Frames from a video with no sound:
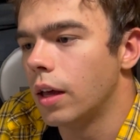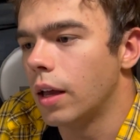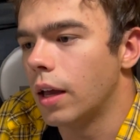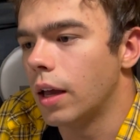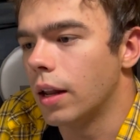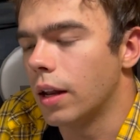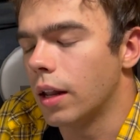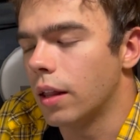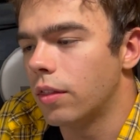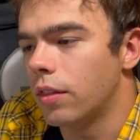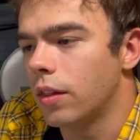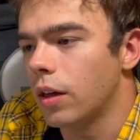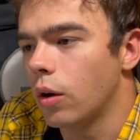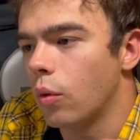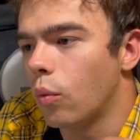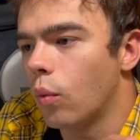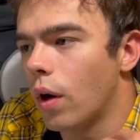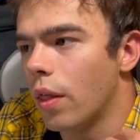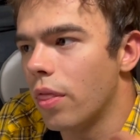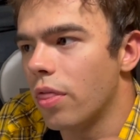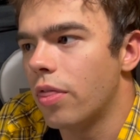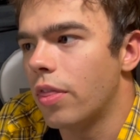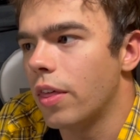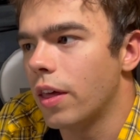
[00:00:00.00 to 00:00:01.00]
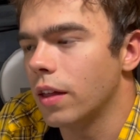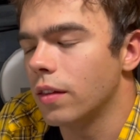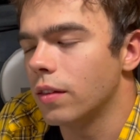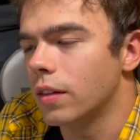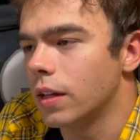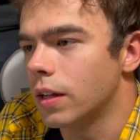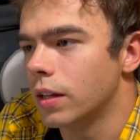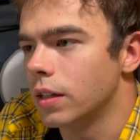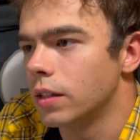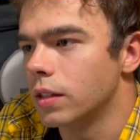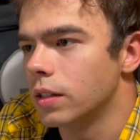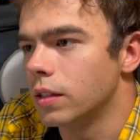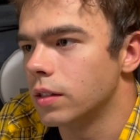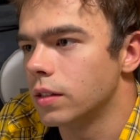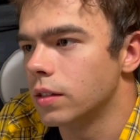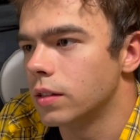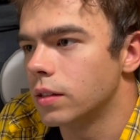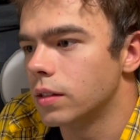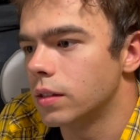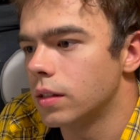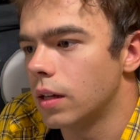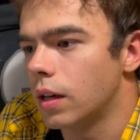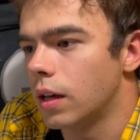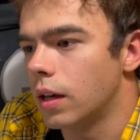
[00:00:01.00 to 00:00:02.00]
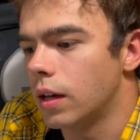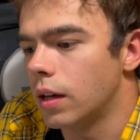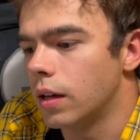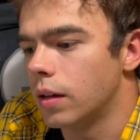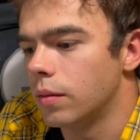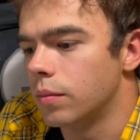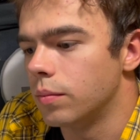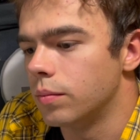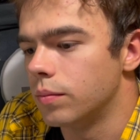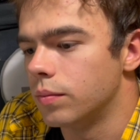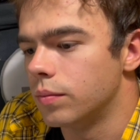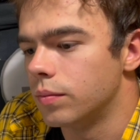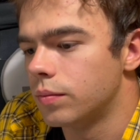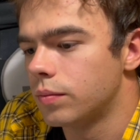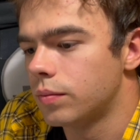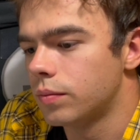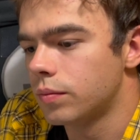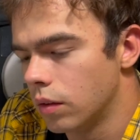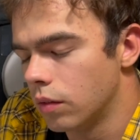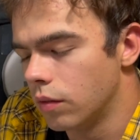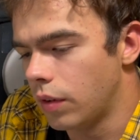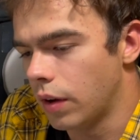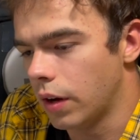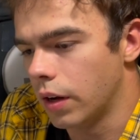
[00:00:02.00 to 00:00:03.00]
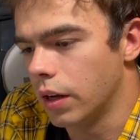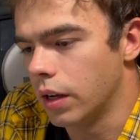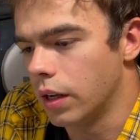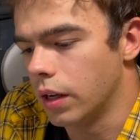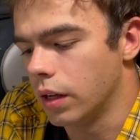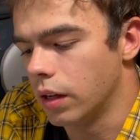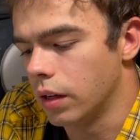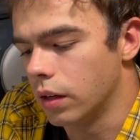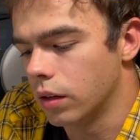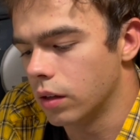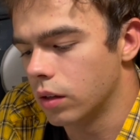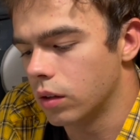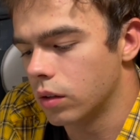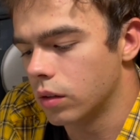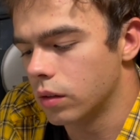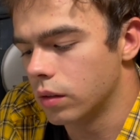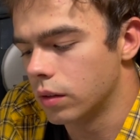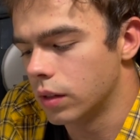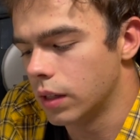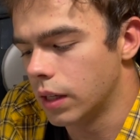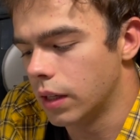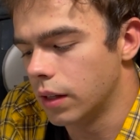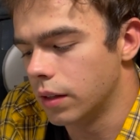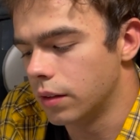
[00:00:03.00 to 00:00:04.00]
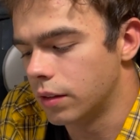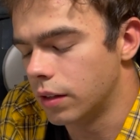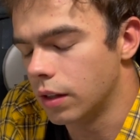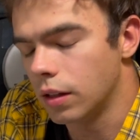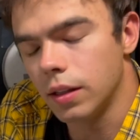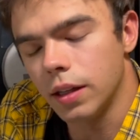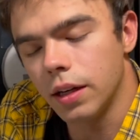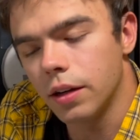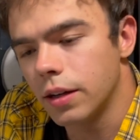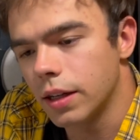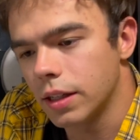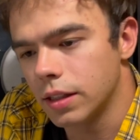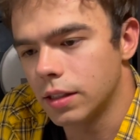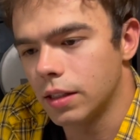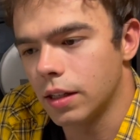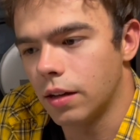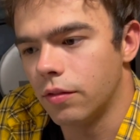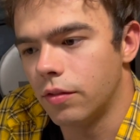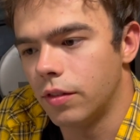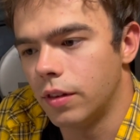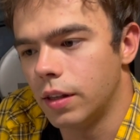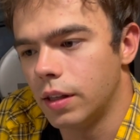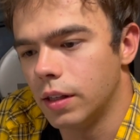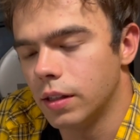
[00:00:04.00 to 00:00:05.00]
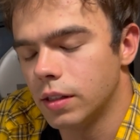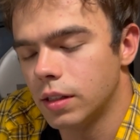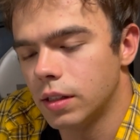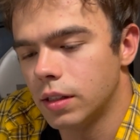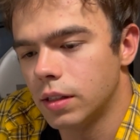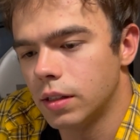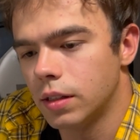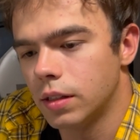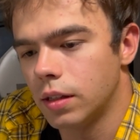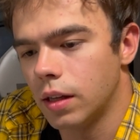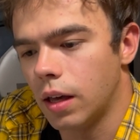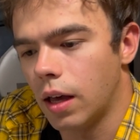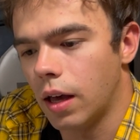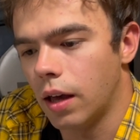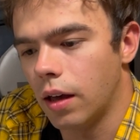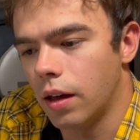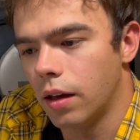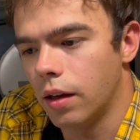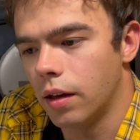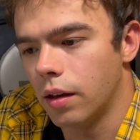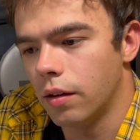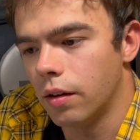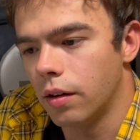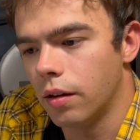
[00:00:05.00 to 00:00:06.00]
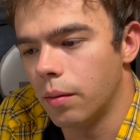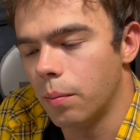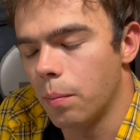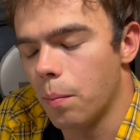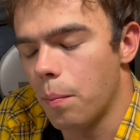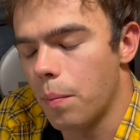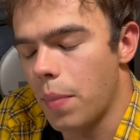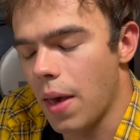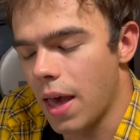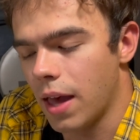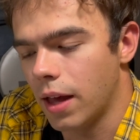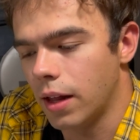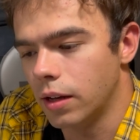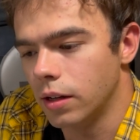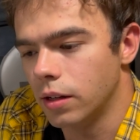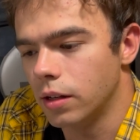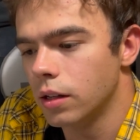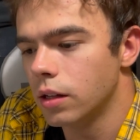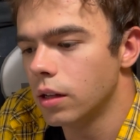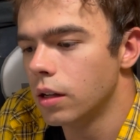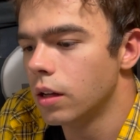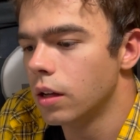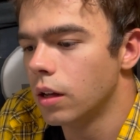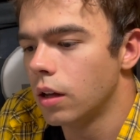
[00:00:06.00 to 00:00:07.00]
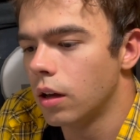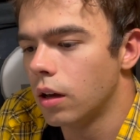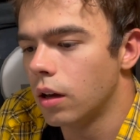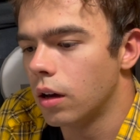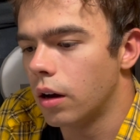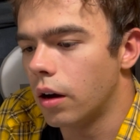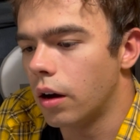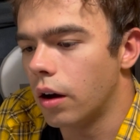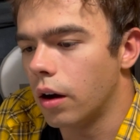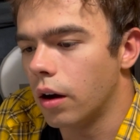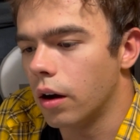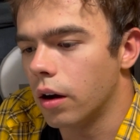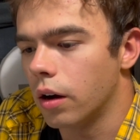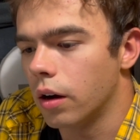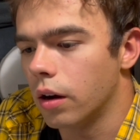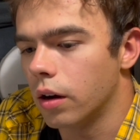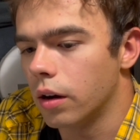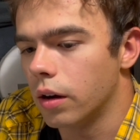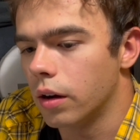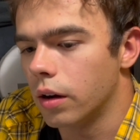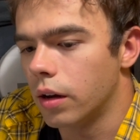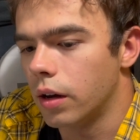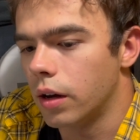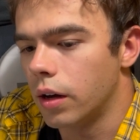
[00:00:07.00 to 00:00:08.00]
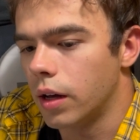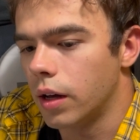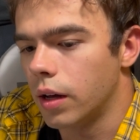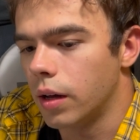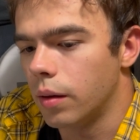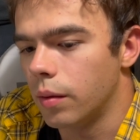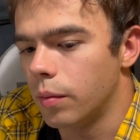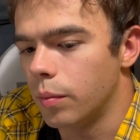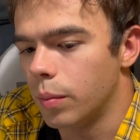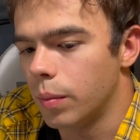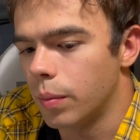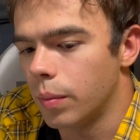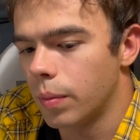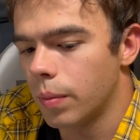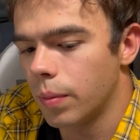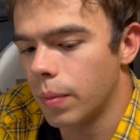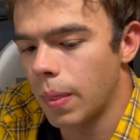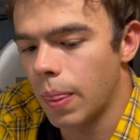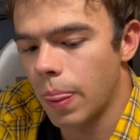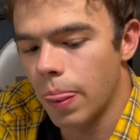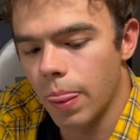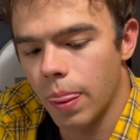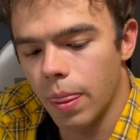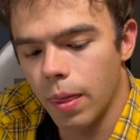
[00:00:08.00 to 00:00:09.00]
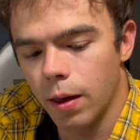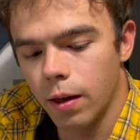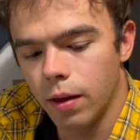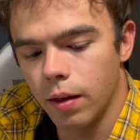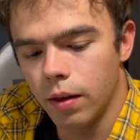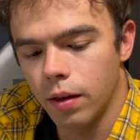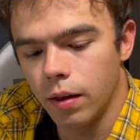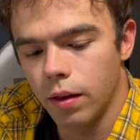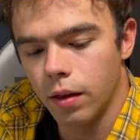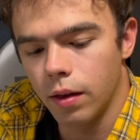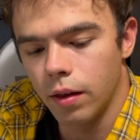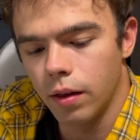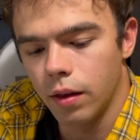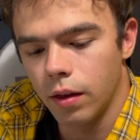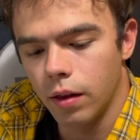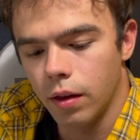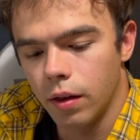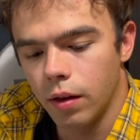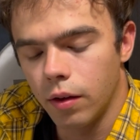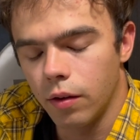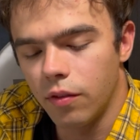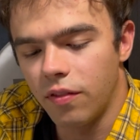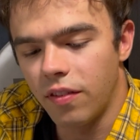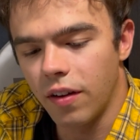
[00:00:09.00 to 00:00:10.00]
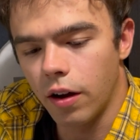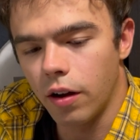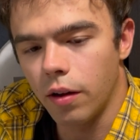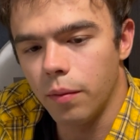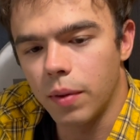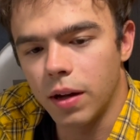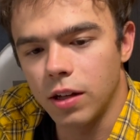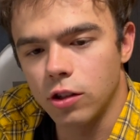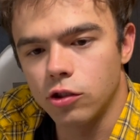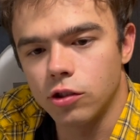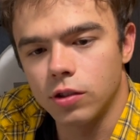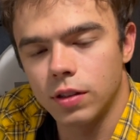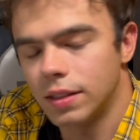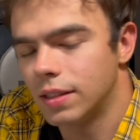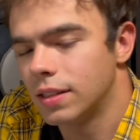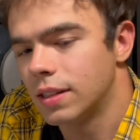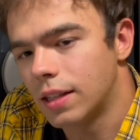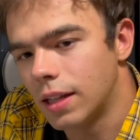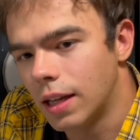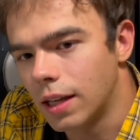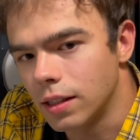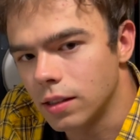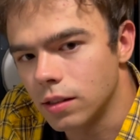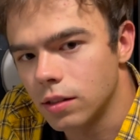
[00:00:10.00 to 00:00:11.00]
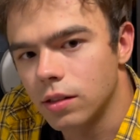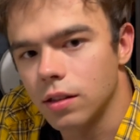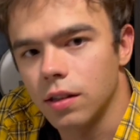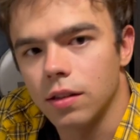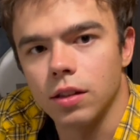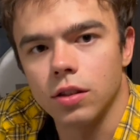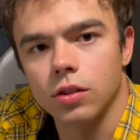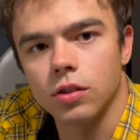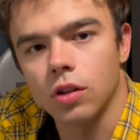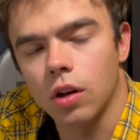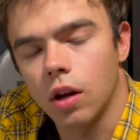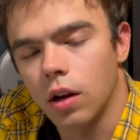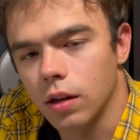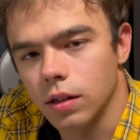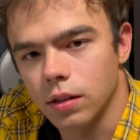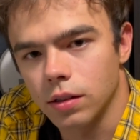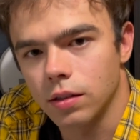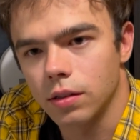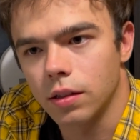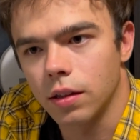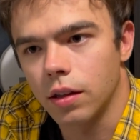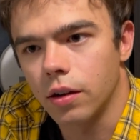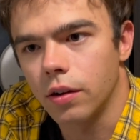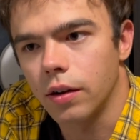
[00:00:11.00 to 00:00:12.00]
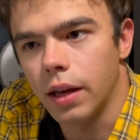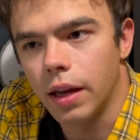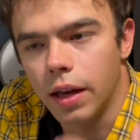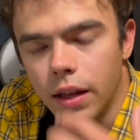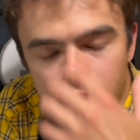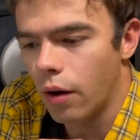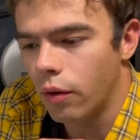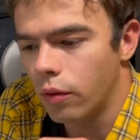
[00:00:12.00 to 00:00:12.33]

And I think one thing that is um, very the the lyrics of this uh, band are um, very much distinct to the songs that they're in.